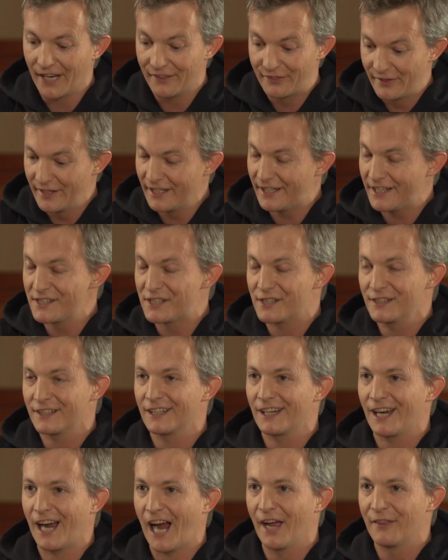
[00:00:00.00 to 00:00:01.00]
I think
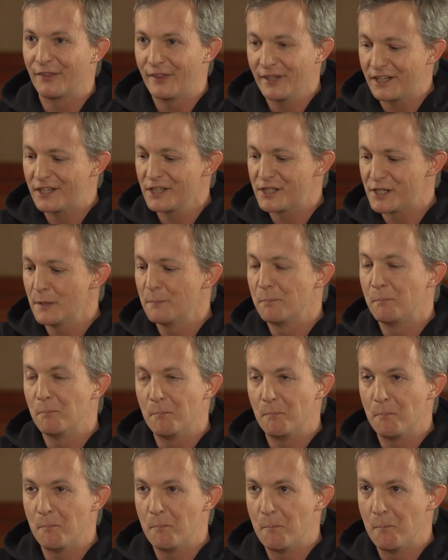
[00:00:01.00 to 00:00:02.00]
it's a
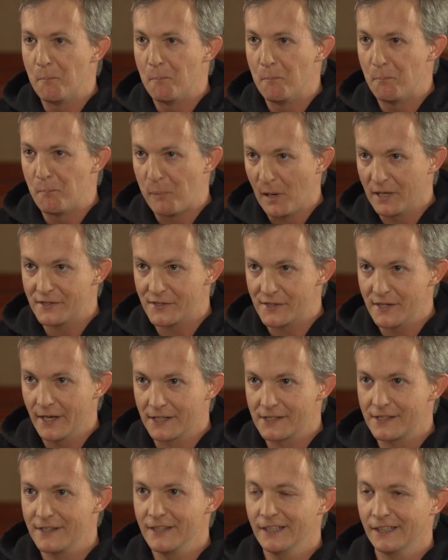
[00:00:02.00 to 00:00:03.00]
butt
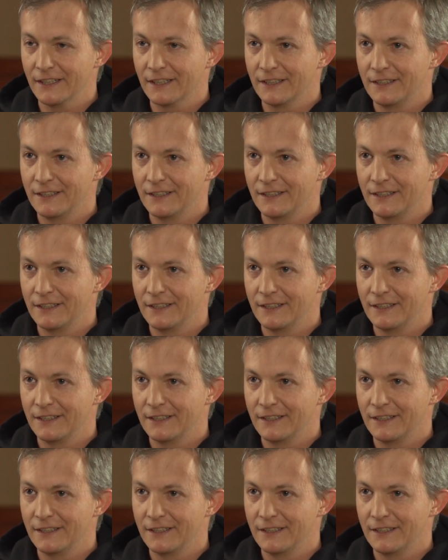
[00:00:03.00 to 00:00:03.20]
sex thing.